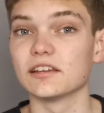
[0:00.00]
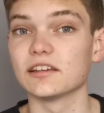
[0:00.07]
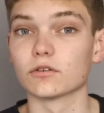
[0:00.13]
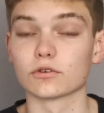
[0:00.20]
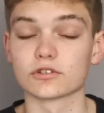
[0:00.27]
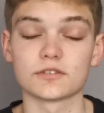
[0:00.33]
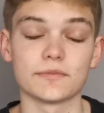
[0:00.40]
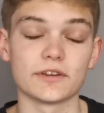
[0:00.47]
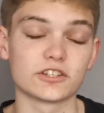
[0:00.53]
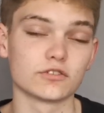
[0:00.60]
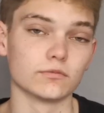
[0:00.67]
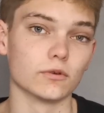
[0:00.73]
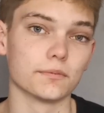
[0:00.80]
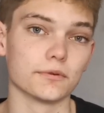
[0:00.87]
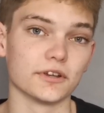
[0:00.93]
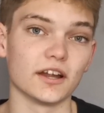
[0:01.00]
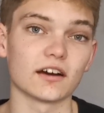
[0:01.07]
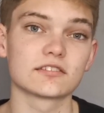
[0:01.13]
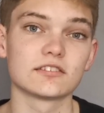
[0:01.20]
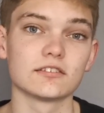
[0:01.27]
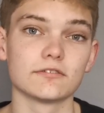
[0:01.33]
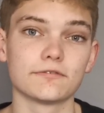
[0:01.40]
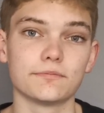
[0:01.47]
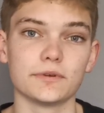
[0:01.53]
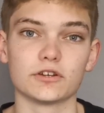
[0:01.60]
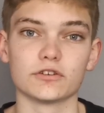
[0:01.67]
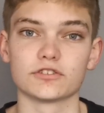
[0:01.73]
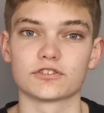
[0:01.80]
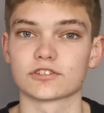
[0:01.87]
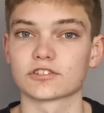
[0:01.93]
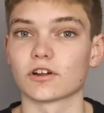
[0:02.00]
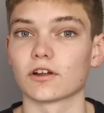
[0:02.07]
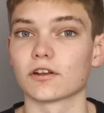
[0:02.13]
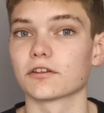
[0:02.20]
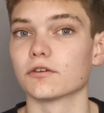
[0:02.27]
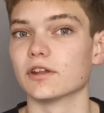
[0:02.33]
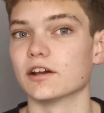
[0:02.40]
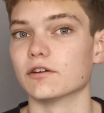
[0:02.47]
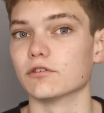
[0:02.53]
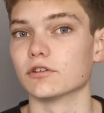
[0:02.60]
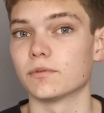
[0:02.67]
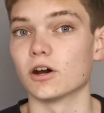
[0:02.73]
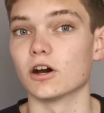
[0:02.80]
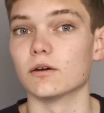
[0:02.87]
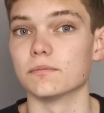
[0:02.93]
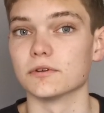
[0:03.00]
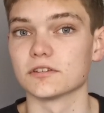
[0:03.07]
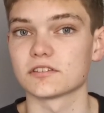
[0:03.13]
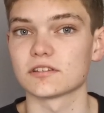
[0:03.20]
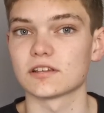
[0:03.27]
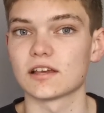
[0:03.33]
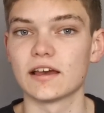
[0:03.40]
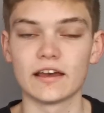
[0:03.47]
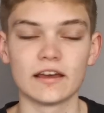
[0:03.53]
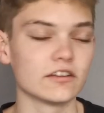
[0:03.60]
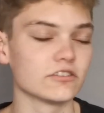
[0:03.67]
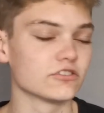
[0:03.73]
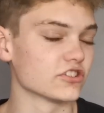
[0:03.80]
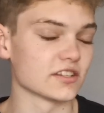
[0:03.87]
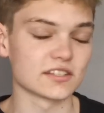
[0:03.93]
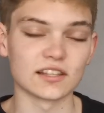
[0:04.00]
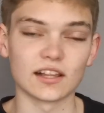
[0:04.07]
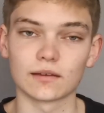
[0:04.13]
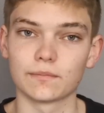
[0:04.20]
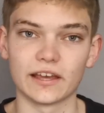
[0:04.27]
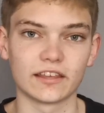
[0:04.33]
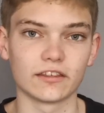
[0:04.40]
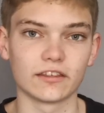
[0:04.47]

it also makes you more productive because you're starting your day with purpose. Just like making